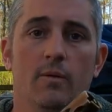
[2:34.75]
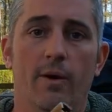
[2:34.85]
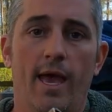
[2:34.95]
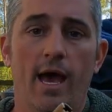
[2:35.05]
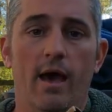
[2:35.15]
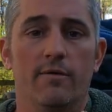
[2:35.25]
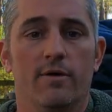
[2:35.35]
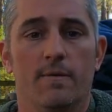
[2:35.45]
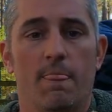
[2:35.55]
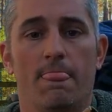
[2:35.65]
We have
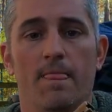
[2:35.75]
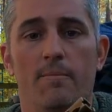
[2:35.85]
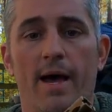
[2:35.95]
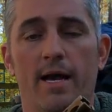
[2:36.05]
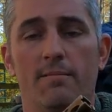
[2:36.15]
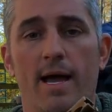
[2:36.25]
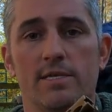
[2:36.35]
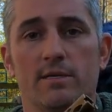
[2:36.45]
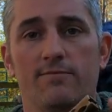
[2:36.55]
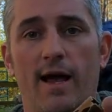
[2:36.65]
the Pattern
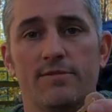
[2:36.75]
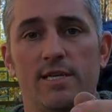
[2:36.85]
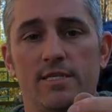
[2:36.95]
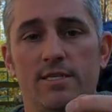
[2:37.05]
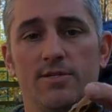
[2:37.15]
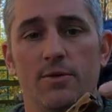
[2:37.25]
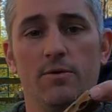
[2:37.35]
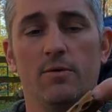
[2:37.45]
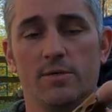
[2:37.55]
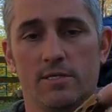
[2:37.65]
Master
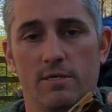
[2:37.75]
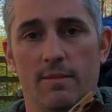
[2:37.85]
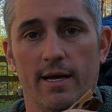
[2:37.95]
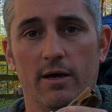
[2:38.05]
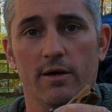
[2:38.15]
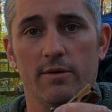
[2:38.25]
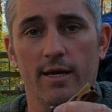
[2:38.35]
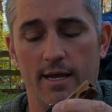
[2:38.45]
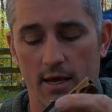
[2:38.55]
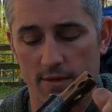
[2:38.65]
562, which is in my gun
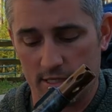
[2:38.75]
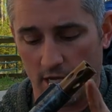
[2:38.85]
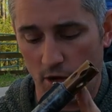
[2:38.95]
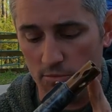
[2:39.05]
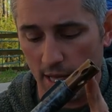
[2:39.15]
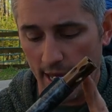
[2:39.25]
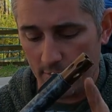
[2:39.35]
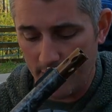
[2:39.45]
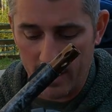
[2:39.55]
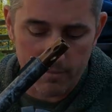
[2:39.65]
right now. That's a Code
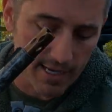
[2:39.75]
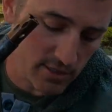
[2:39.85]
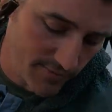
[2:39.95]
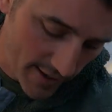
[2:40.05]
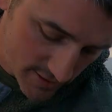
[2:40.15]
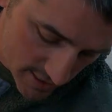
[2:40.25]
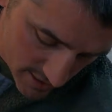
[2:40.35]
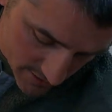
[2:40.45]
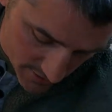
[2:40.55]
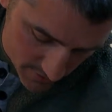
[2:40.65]
Black Pattern Master
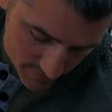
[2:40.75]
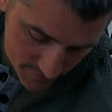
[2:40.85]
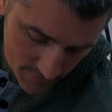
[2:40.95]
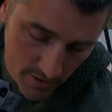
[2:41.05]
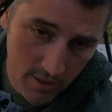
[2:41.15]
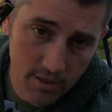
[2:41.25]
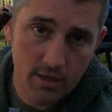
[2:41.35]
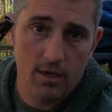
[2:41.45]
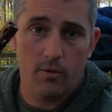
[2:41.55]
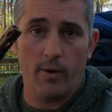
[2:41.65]
562.
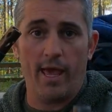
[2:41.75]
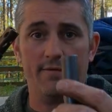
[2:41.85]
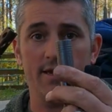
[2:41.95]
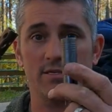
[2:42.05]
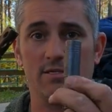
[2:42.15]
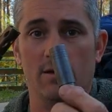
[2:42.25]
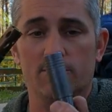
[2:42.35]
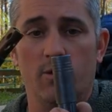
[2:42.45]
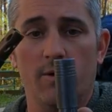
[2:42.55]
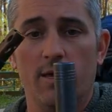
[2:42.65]
We have a
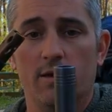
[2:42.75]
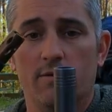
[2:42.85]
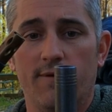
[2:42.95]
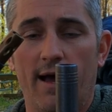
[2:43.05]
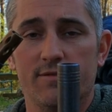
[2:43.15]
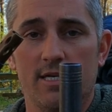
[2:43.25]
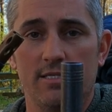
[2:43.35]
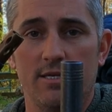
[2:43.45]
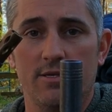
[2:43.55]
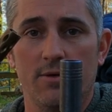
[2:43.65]
Sumtoy
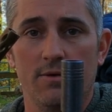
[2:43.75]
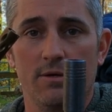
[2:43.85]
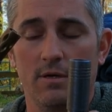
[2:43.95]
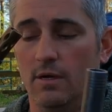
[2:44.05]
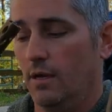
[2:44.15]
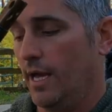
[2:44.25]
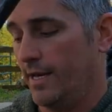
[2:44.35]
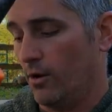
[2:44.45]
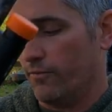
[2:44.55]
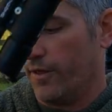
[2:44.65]
562, and don't